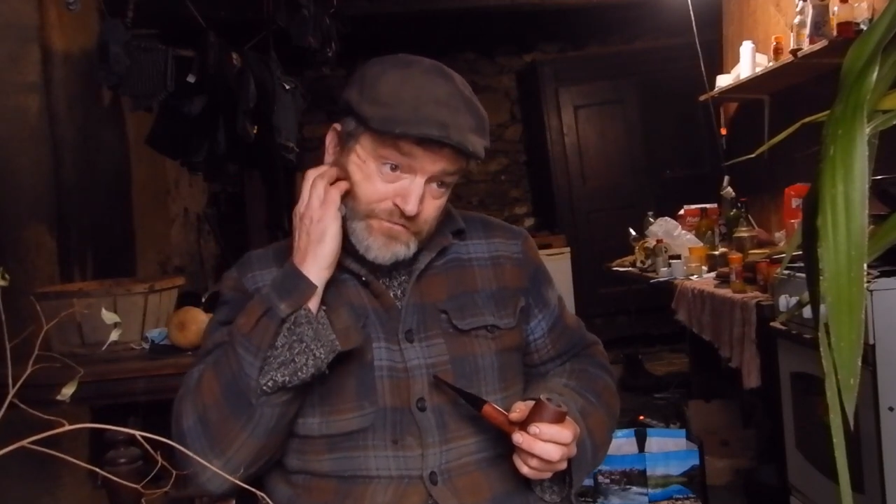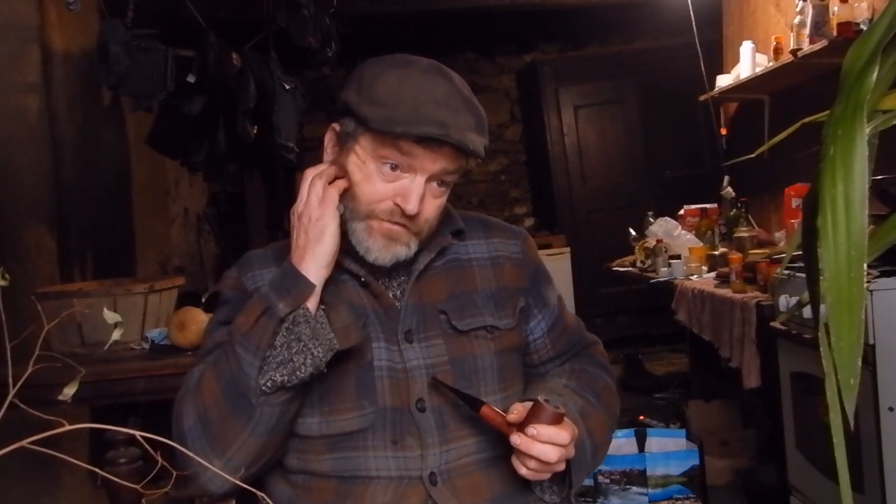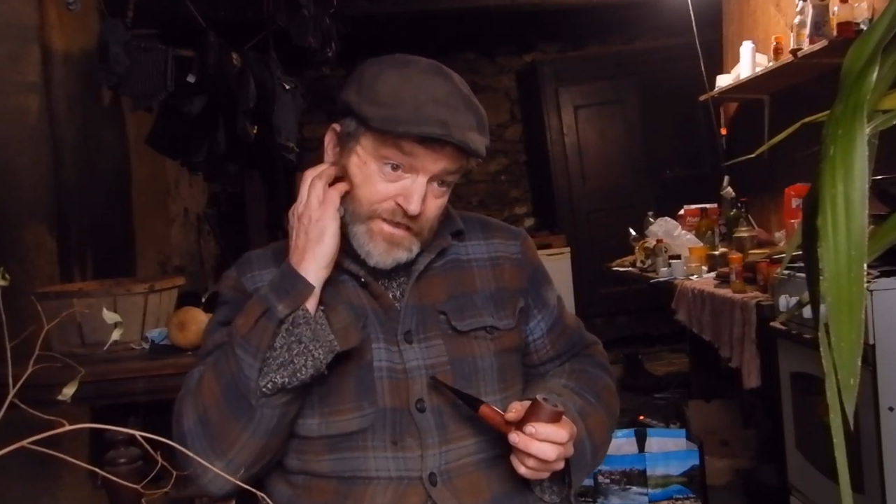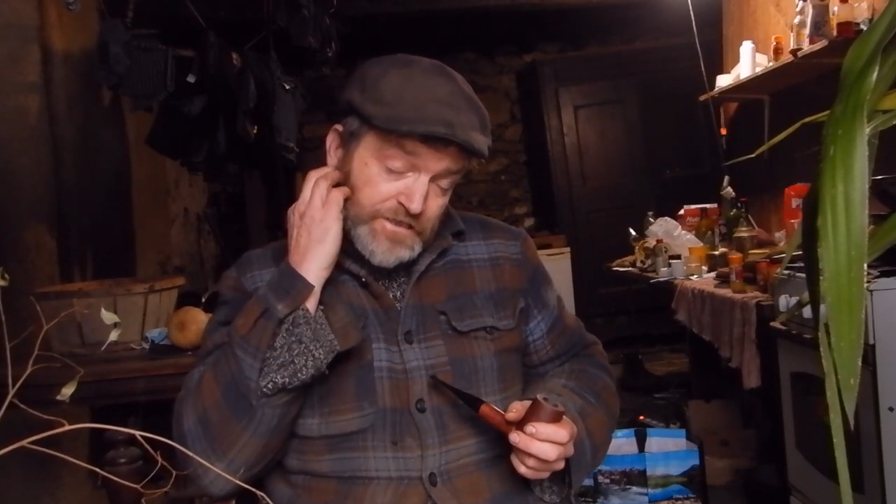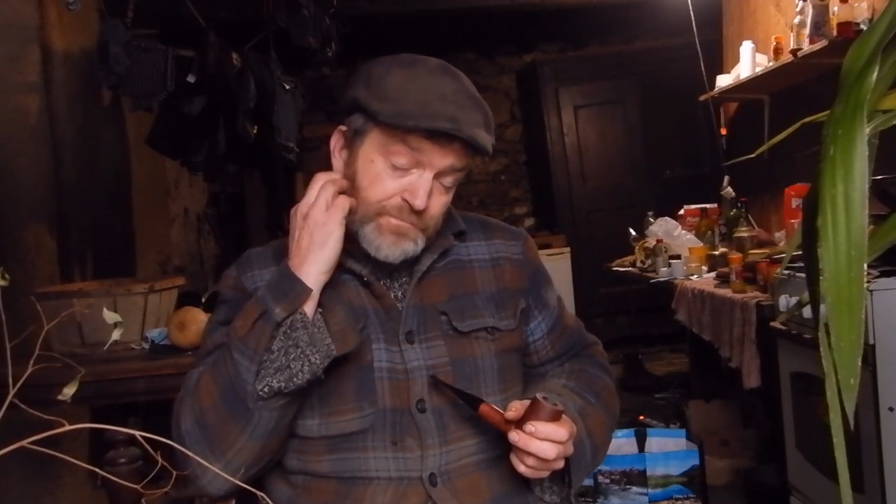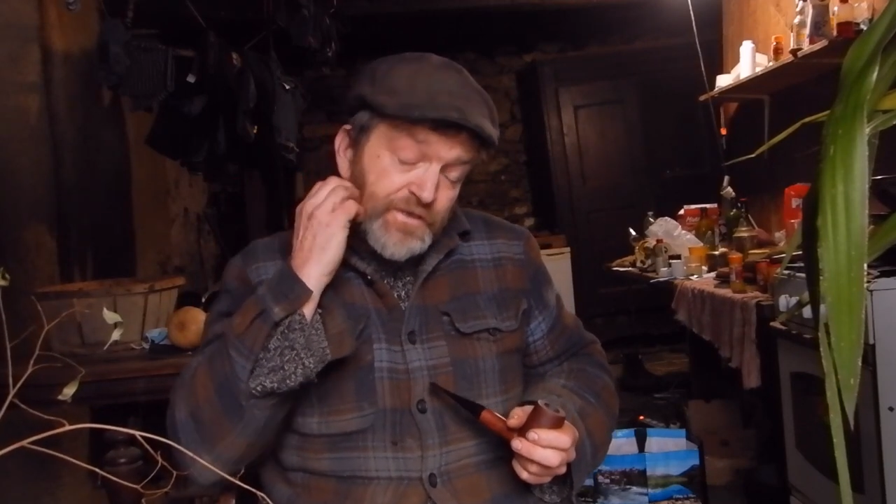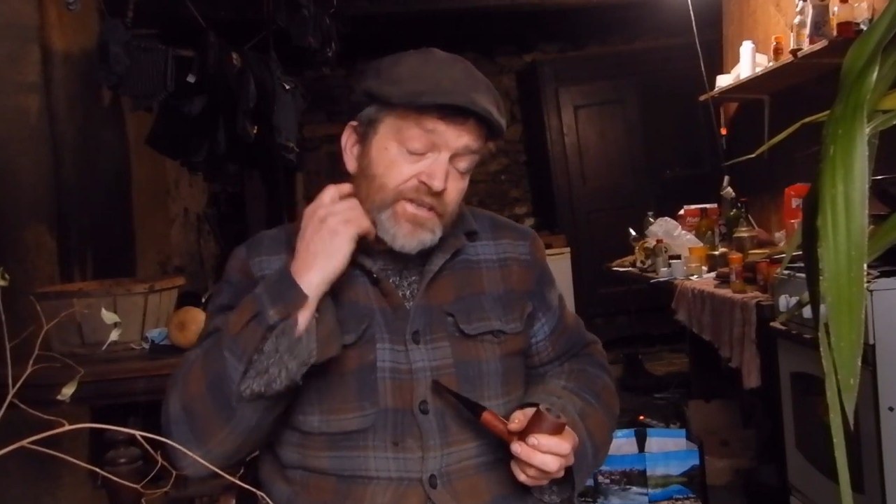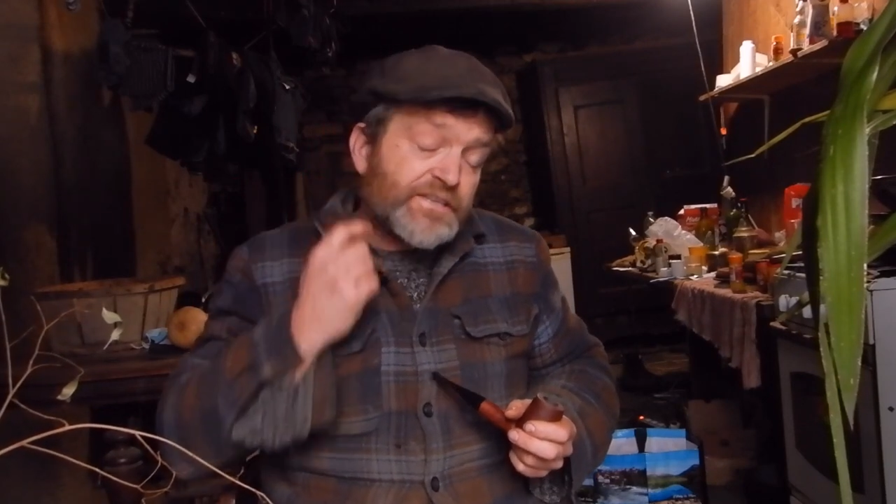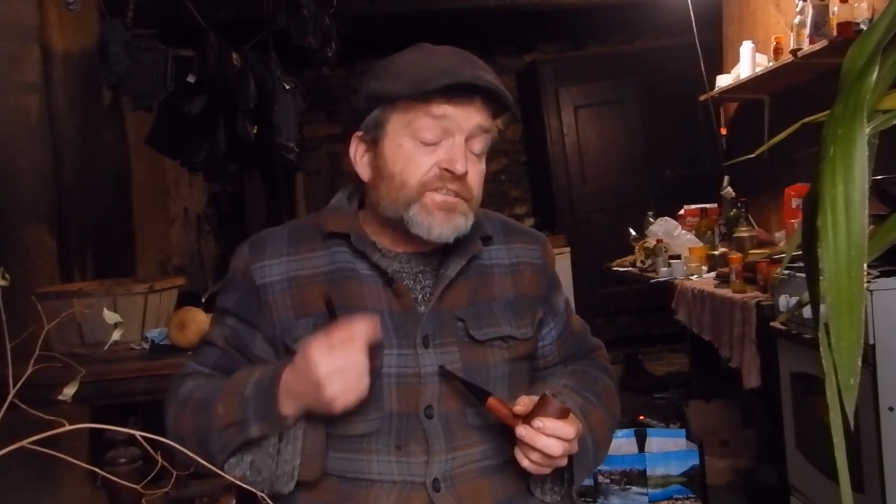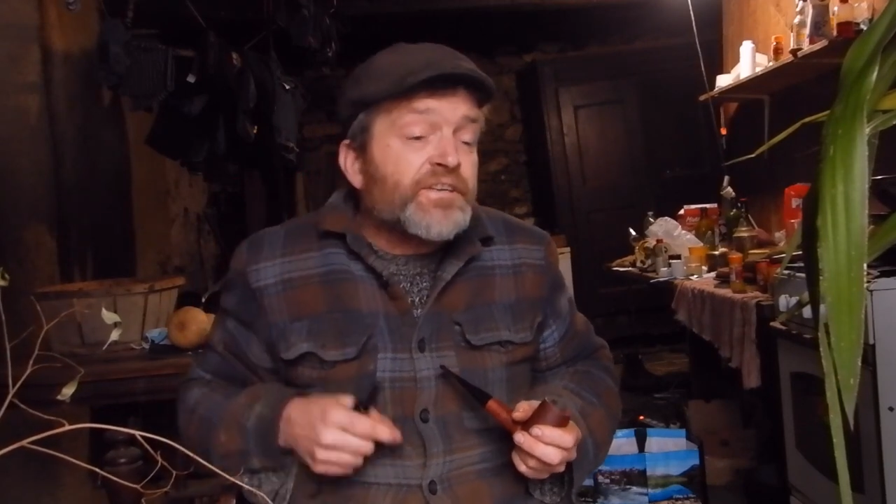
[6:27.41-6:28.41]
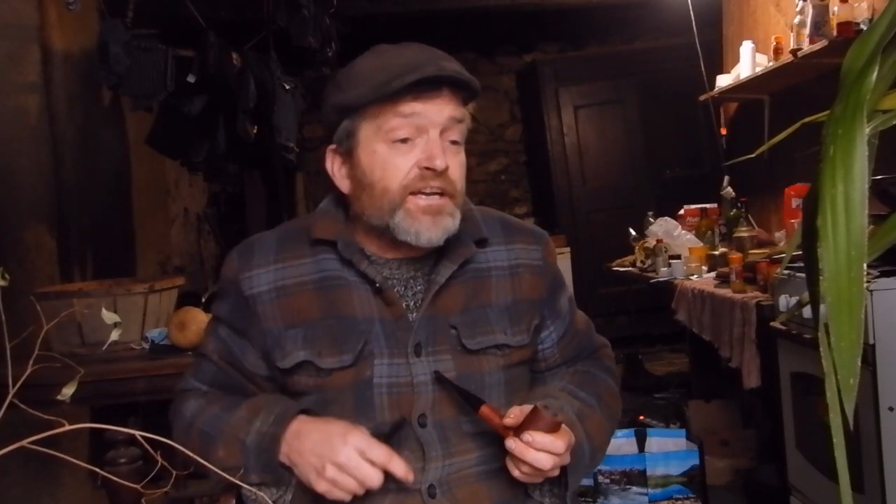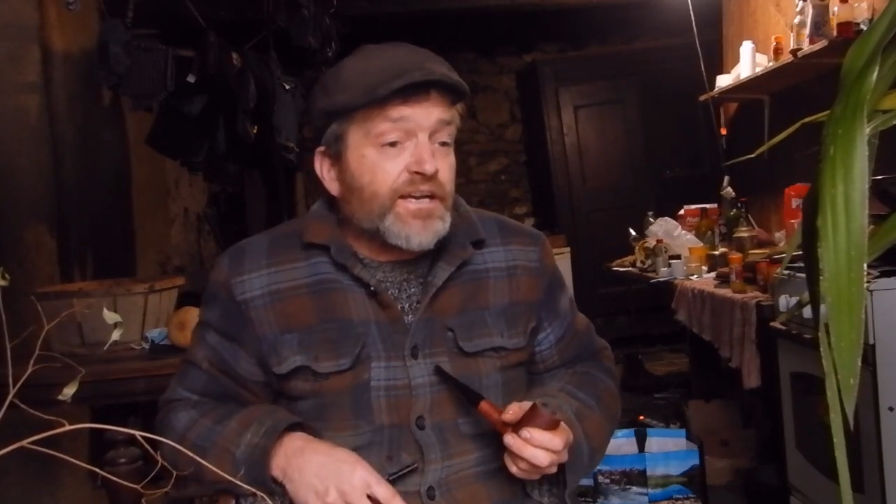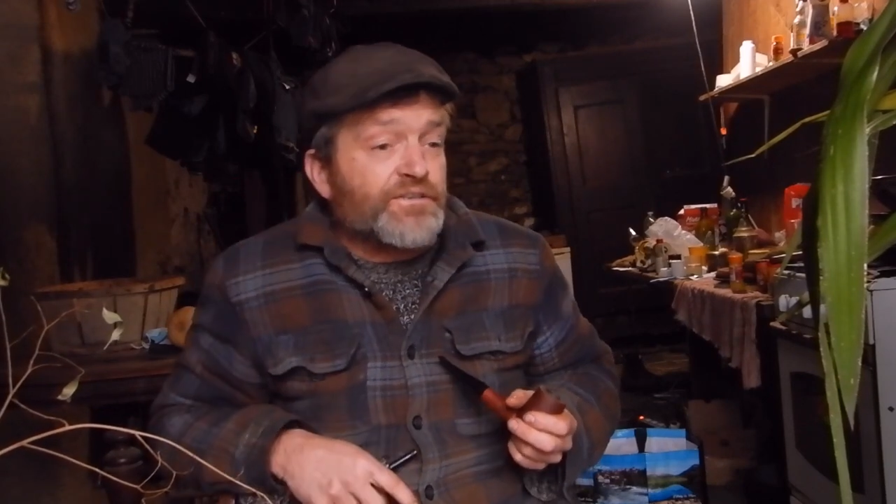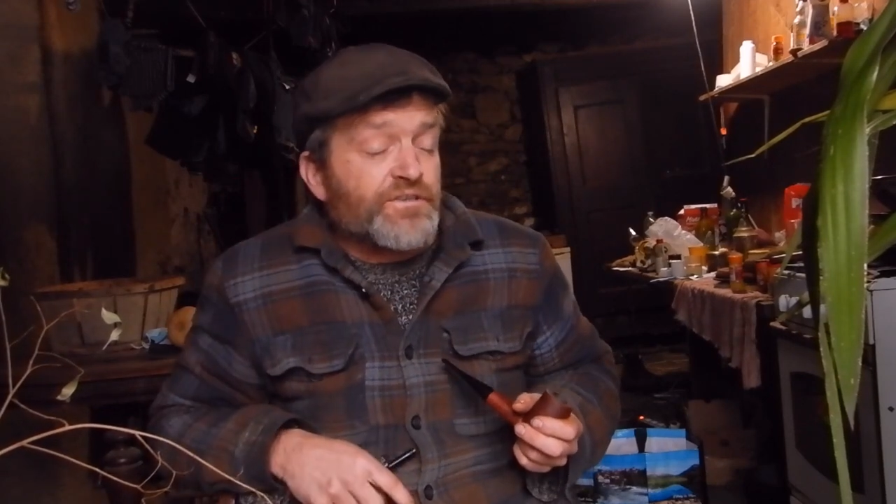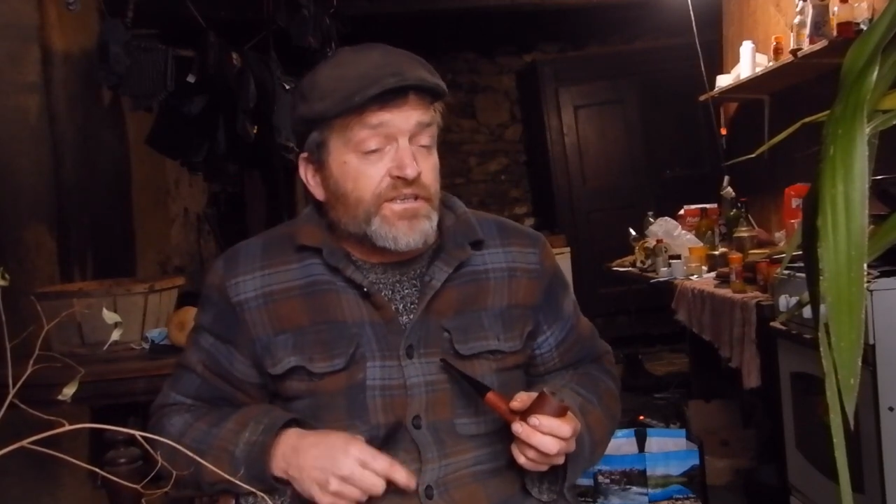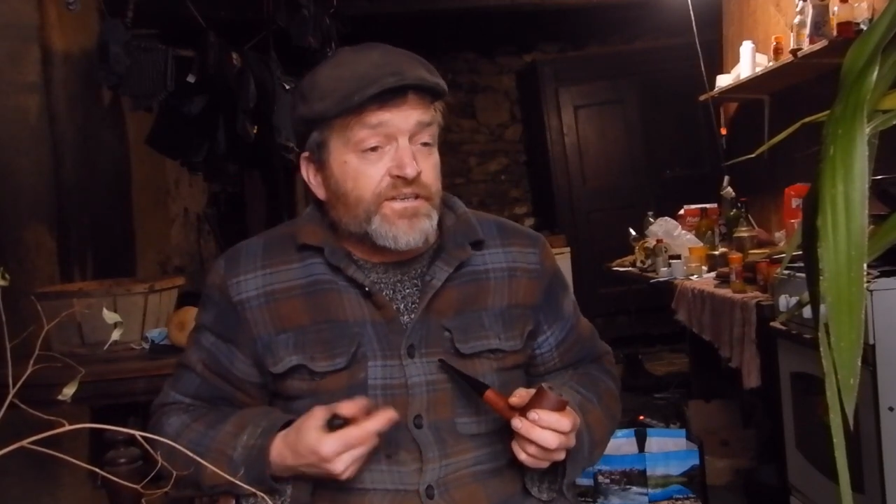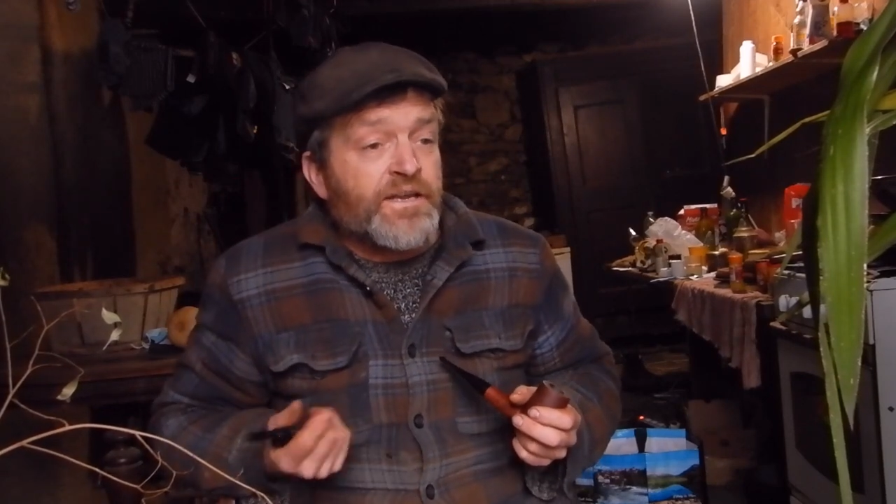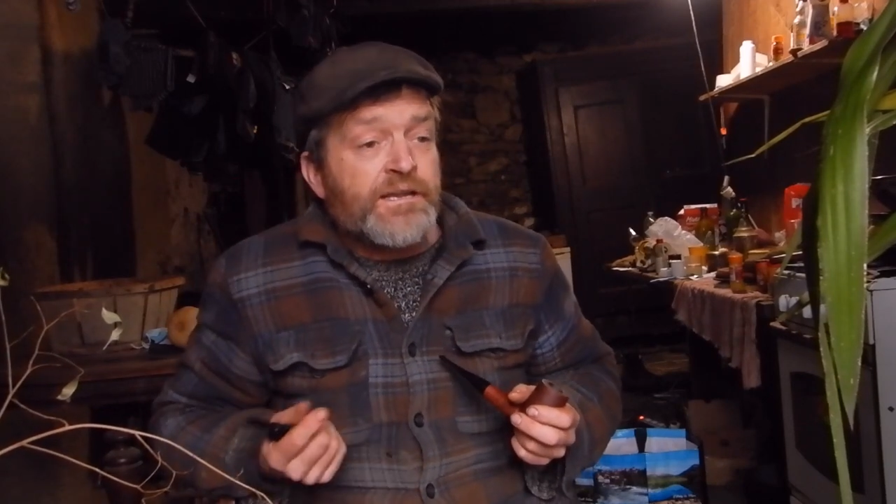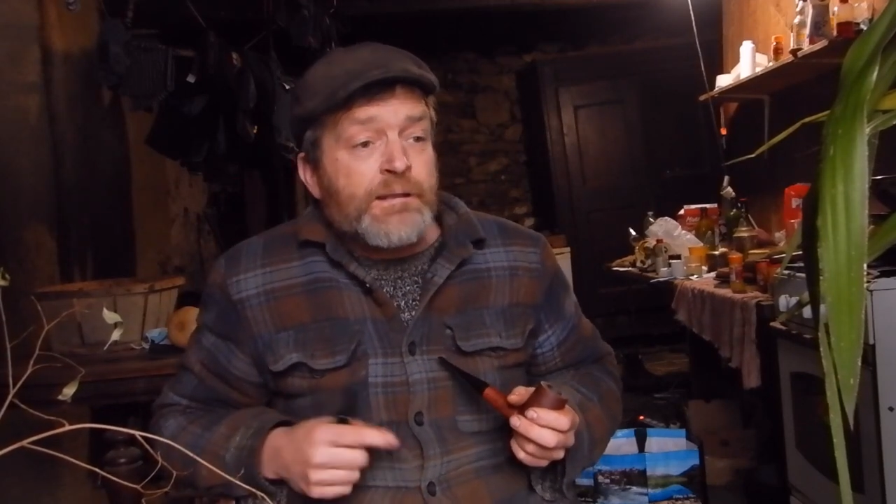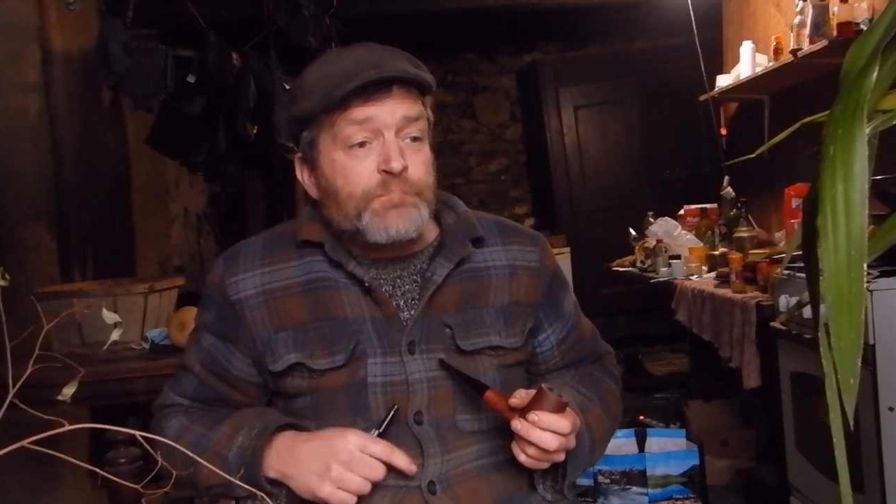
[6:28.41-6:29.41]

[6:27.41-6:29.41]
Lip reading: on Facebook yesterday, actually, and